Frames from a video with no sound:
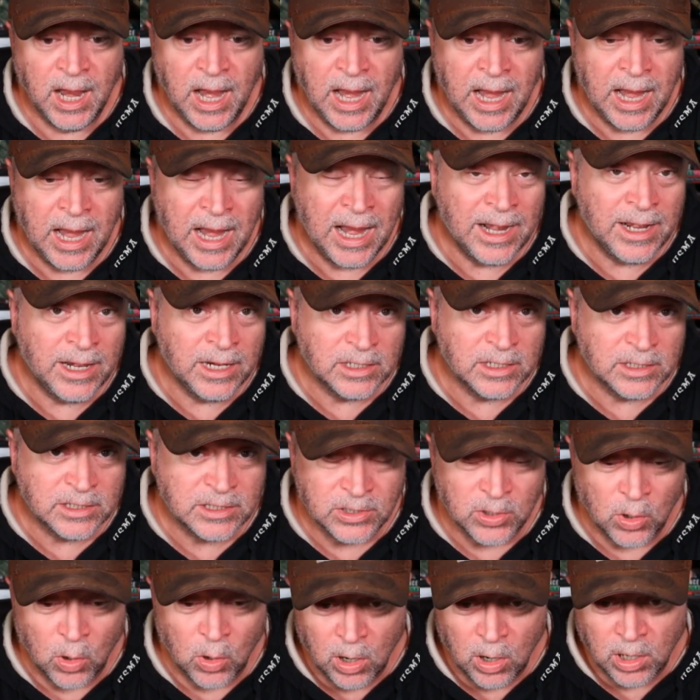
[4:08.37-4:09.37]
And
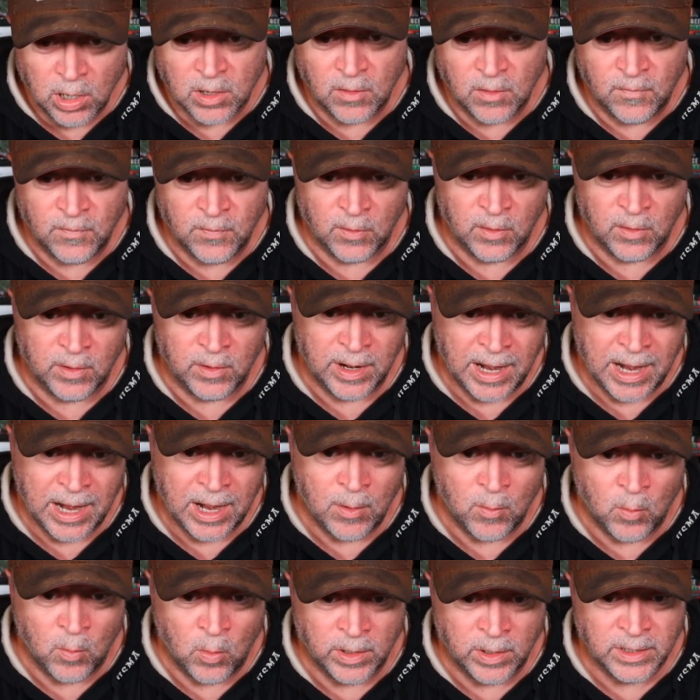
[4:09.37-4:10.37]
historical for an
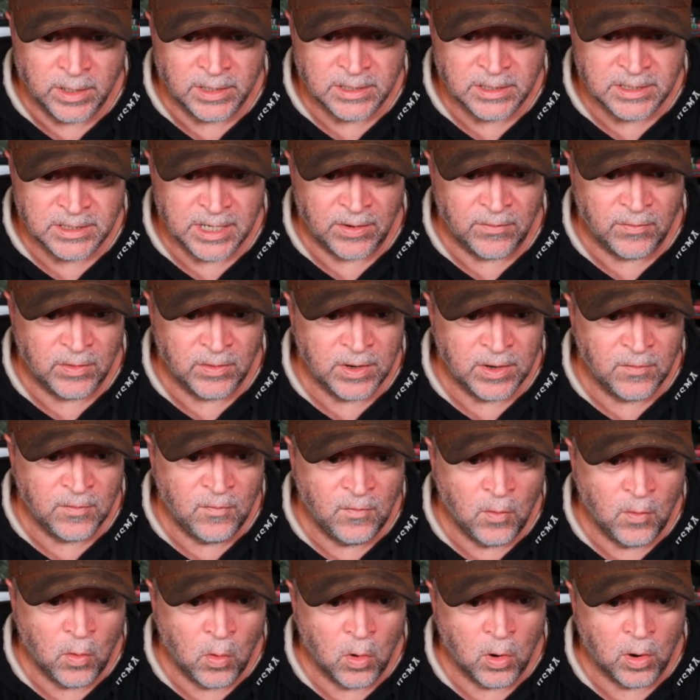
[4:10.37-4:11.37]
A, 1 to
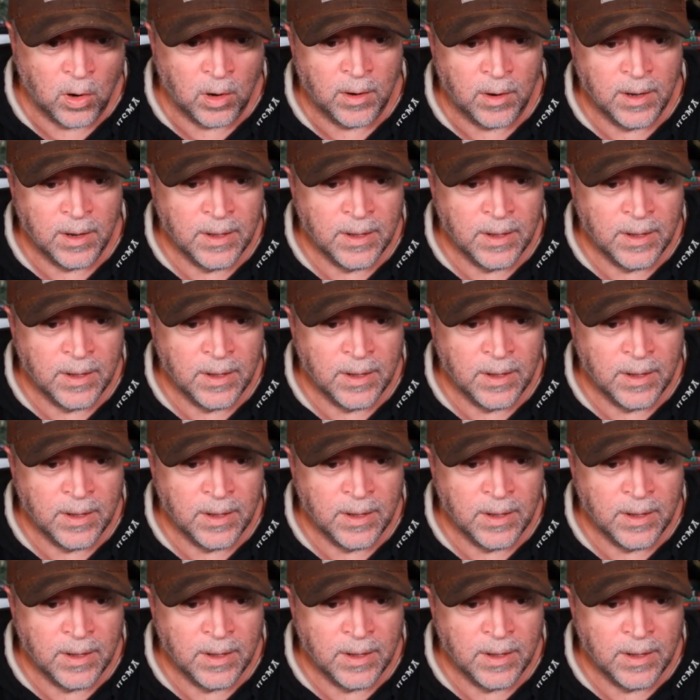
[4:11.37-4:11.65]
74.